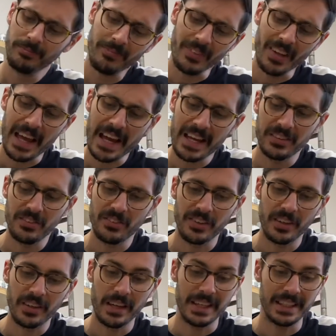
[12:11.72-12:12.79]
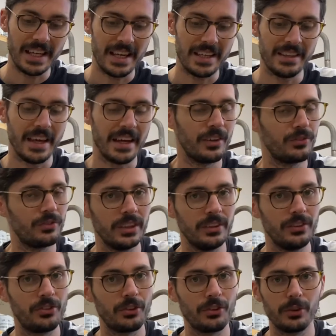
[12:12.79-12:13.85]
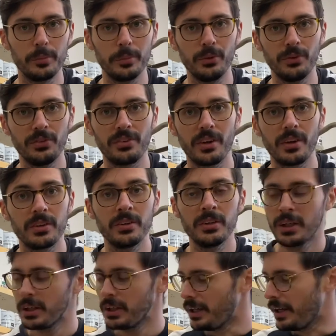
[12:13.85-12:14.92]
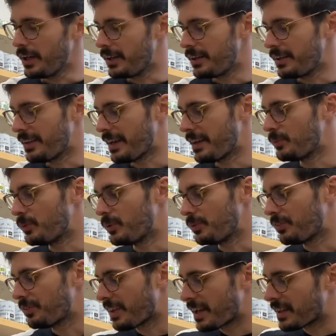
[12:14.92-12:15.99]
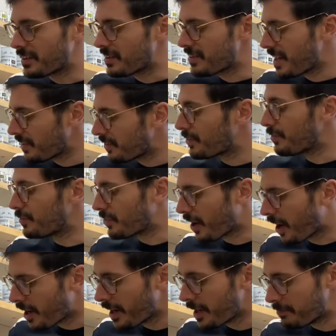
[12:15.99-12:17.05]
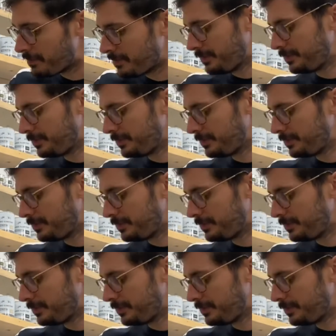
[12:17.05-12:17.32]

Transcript: again, they are really durable, so they will stand the test of time.